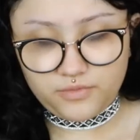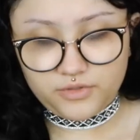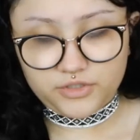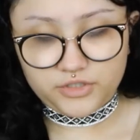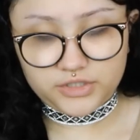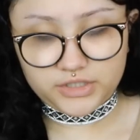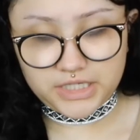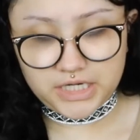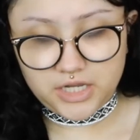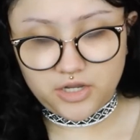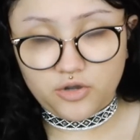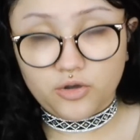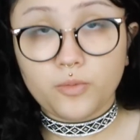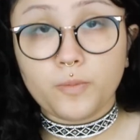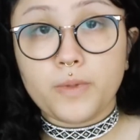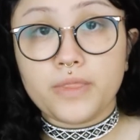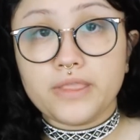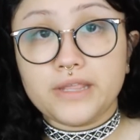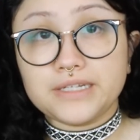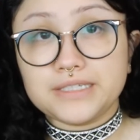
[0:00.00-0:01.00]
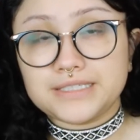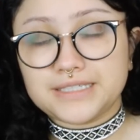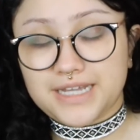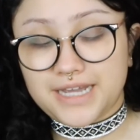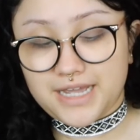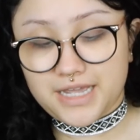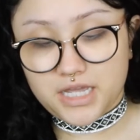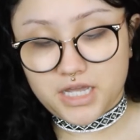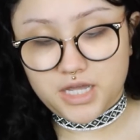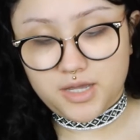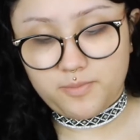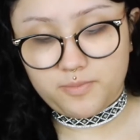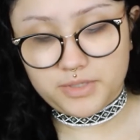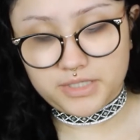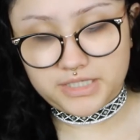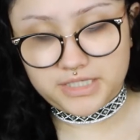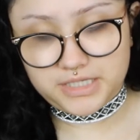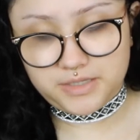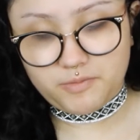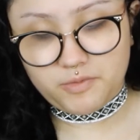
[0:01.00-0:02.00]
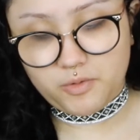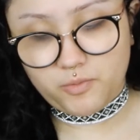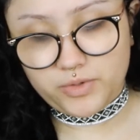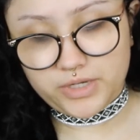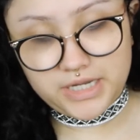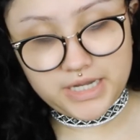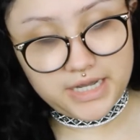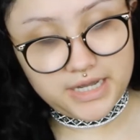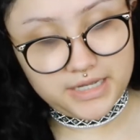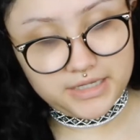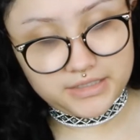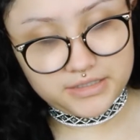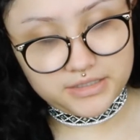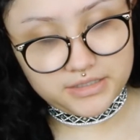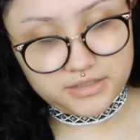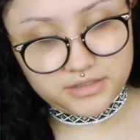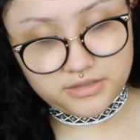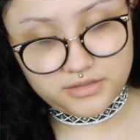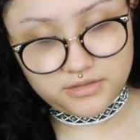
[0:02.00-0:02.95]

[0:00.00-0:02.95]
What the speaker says: We're just gonna open this guy up, see what we got.